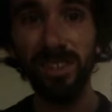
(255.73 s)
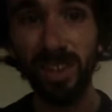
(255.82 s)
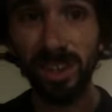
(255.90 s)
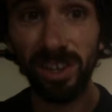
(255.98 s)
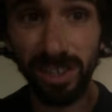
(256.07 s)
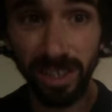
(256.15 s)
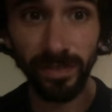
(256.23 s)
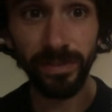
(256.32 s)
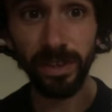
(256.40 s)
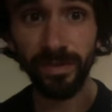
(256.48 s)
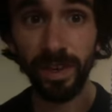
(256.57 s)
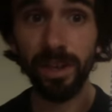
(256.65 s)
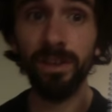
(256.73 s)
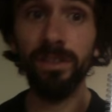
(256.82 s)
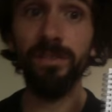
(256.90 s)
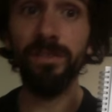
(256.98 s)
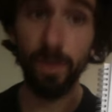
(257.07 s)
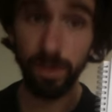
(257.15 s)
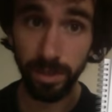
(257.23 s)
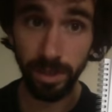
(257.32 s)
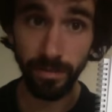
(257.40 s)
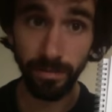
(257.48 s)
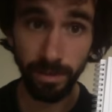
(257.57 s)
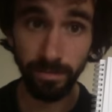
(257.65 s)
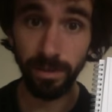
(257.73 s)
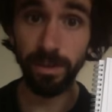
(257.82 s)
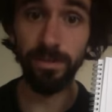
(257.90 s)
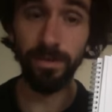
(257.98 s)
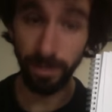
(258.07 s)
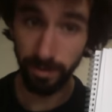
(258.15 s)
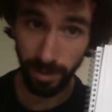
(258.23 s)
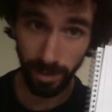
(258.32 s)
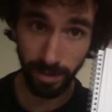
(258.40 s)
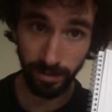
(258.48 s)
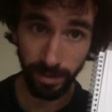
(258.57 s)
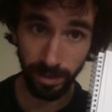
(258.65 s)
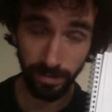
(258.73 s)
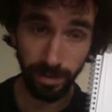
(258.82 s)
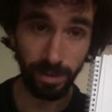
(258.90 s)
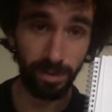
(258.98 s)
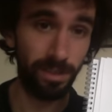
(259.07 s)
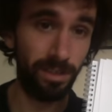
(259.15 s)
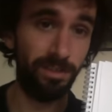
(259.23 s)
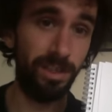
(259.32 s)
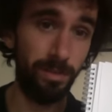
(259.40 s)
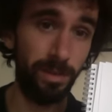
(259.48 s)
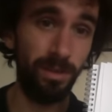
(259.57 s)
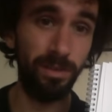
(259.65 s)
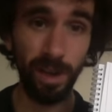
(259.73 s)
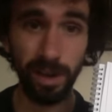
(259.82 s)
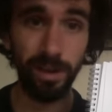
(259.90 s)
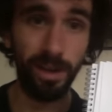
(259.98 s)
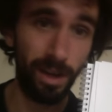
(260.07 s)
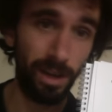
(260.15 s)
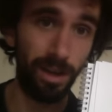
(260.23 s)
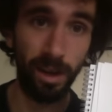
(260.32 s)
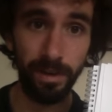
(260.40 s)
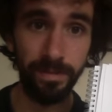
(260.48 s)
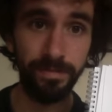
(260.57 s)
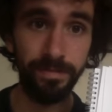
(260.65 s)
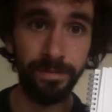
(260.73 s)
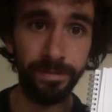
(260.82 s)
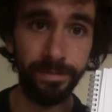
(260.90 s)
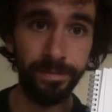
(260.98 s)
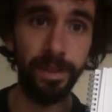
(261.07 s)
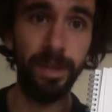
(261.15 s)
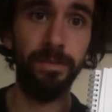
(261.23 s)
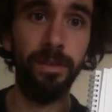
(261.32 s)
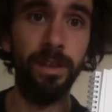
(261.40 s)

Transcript: Third significant figure, fourth significant figure, fifth significant figure. It'll keep going on and on and on. Now,